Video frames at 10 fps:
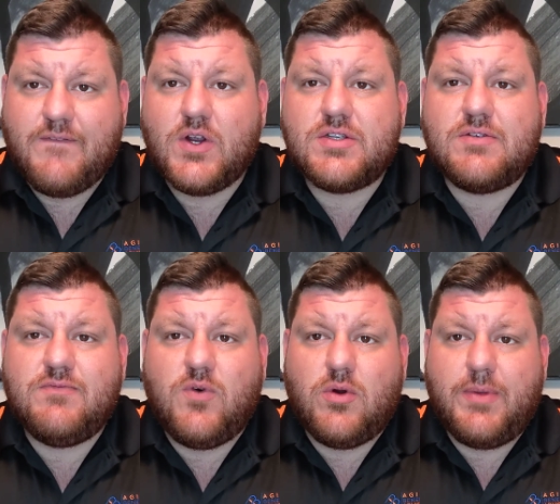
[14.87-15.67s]
First
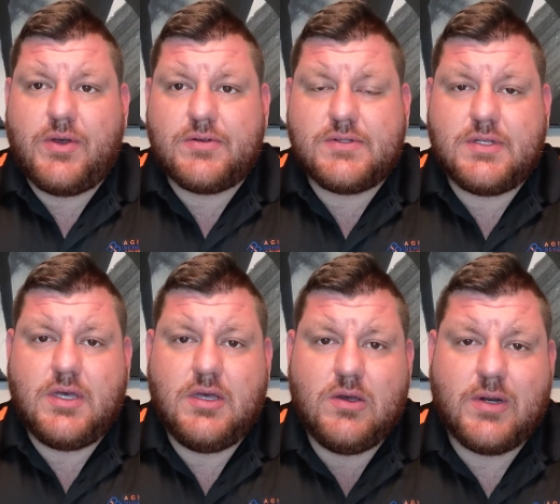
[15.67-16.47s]
and foremost,
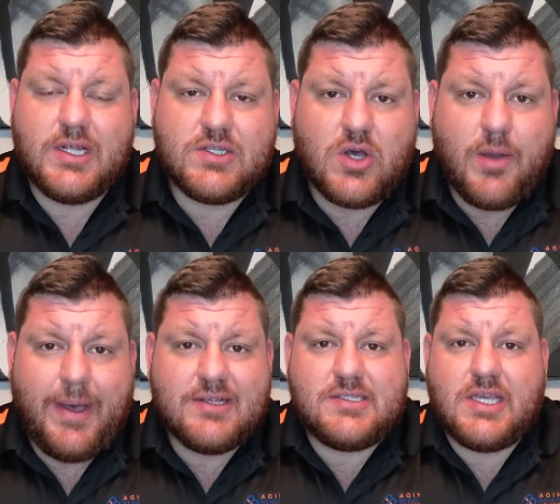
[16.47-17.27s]
when I talk
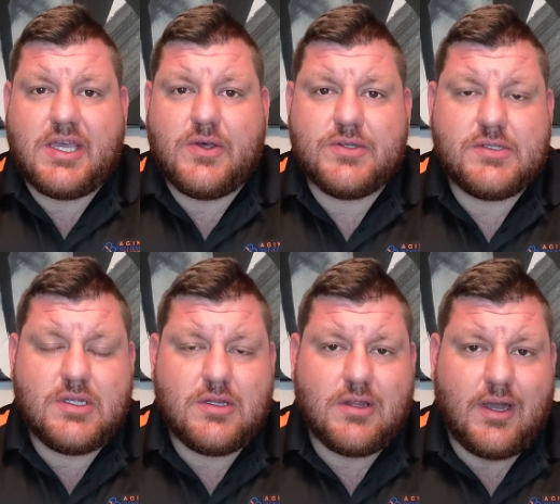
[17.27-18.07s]
about
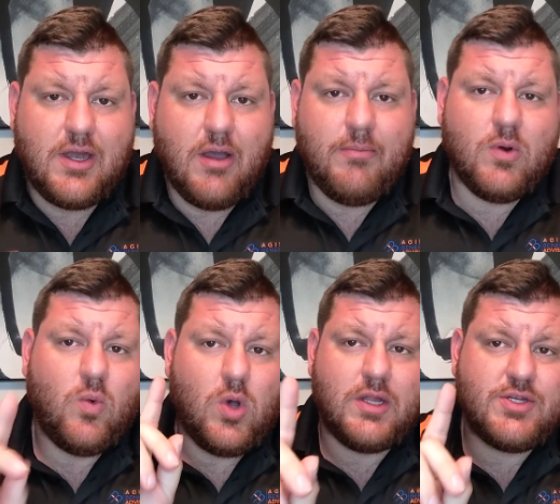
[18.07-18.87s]
sales, the number
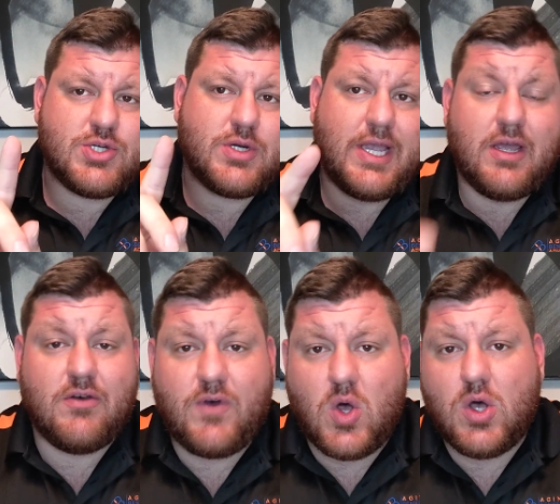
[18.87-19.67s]
one trait
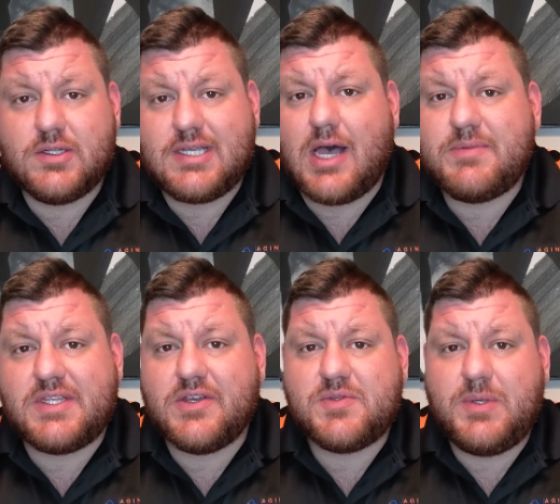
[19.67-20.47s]
of all top
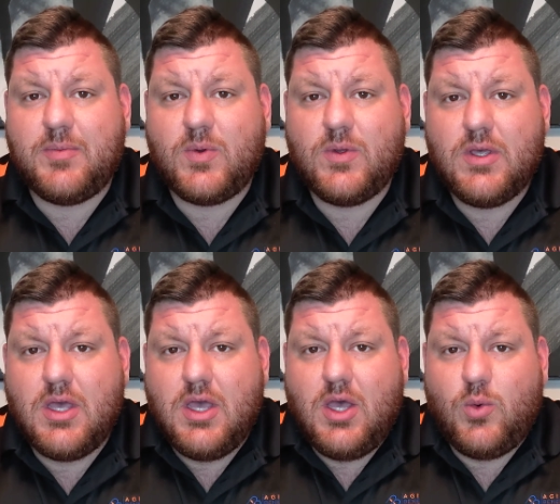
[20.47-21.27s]
salespeople
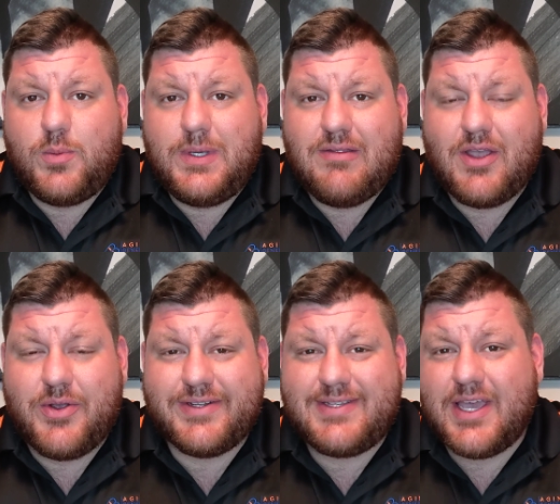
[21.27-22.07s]
would be
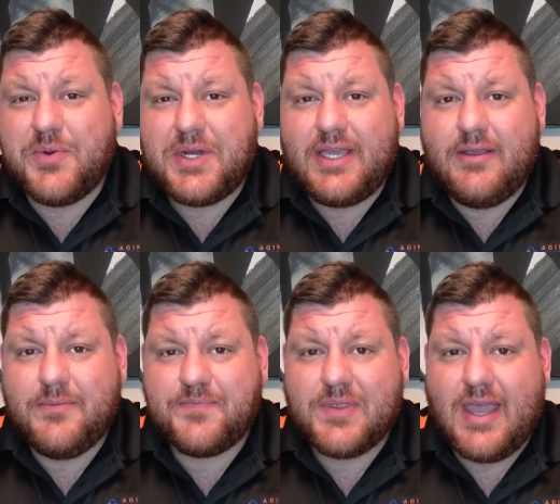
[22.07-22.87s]
their
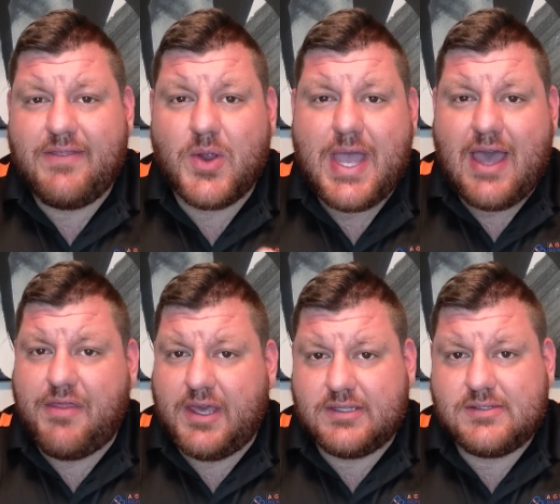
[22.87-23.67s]
integrity and their
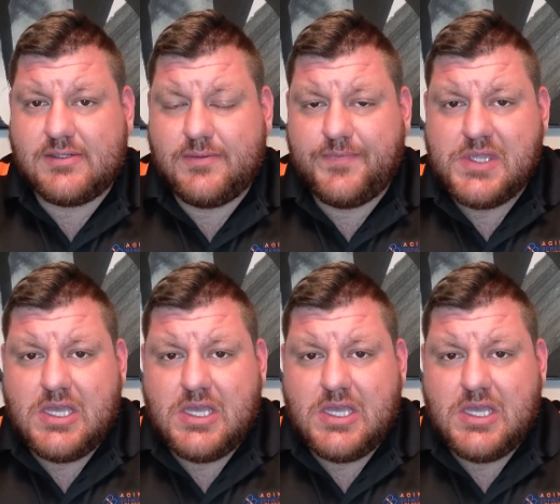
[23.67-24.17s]
ethics.